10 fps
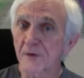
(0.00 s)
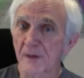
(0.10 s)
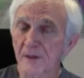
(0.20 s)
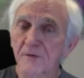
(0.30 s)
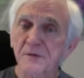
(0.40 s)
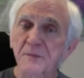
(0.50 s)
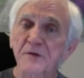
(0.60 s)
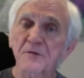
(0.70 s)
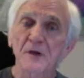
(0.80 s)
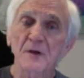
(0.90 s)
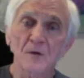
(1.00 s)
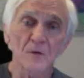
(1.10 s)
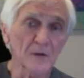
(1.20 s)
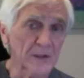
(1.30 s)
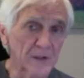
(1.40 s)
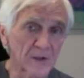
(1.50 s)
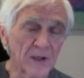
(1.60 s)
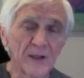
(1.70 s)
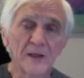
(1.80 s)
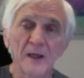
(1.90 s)
like I was mentioning earlier,
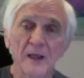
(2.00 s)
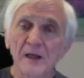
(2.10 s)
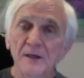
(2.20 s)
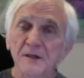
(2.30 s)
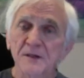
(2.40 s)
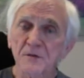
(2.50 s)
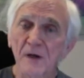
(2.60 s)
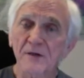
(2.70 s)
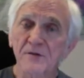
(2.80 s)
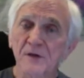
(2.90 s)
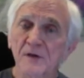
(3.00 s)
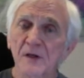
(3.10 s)
and extraction.